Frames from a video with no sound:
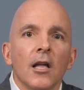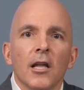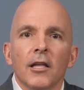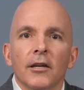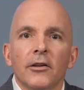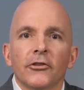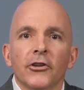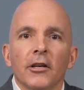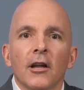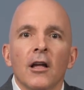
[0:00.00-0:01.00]
In
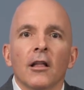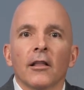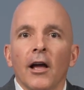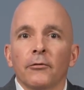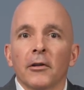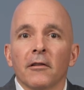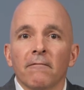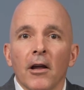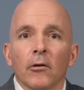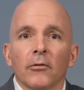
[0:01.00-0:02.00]
addition, last week the
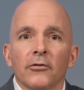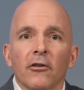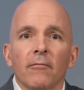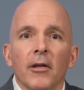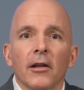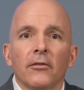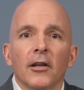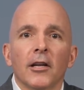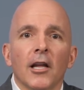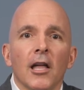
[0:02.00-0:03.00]
Federal Reserve minutes
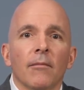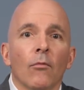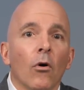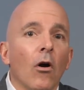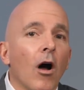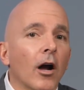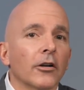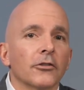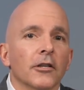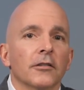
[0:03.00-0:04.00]
indicated more
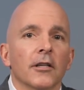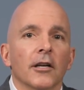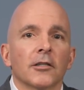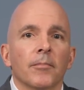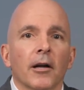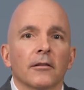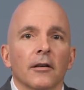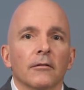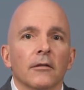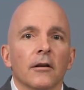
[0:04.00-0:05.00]
hawkishness than expected
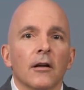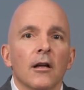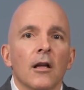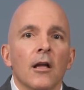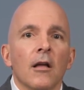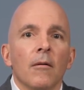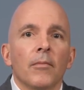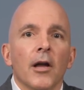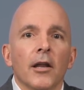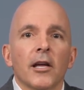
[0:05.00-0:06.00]

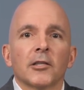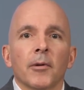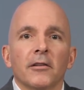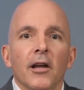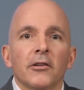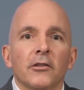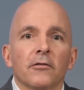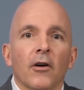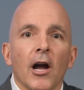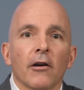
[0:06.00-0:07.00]
beyond expectations
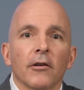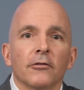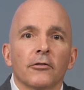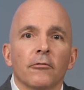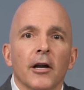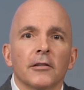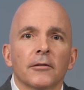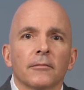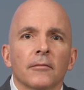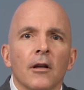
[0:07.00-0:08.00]
for higher interest
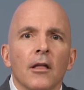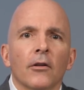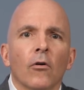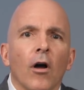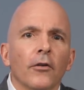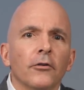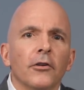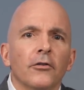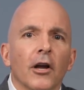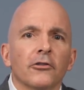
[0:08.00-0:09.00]
rates, there are also
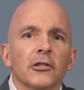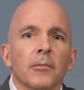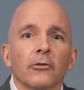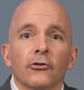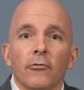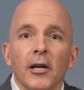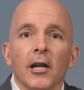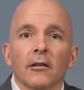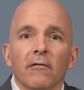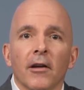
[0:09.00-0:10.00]
discussions about
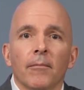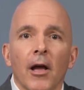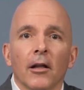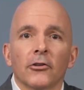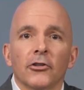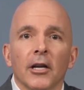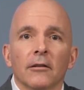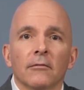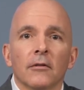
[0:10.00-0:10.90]
shrinking the Fed balance sheet.